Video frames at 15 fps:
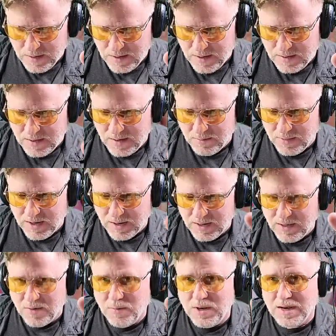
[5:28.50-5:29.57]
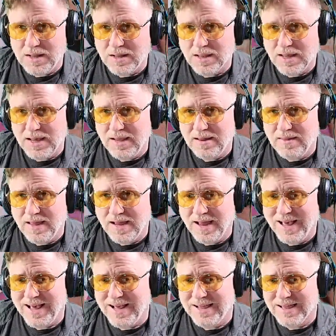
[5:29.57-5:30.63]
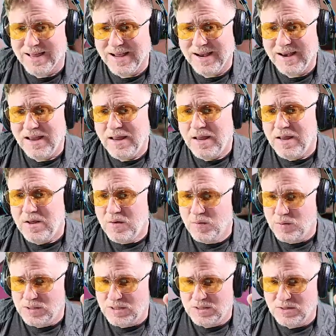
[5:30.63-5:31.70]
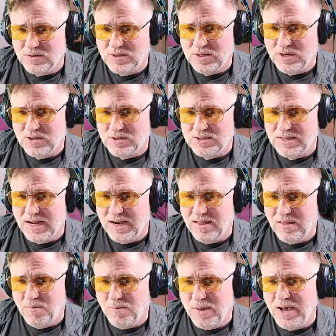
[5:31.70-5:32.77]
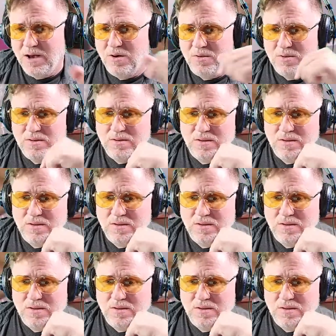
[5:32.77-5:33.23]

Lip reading: And then I'm going to come in and lay in that highlight, which is on the other side of the mouth.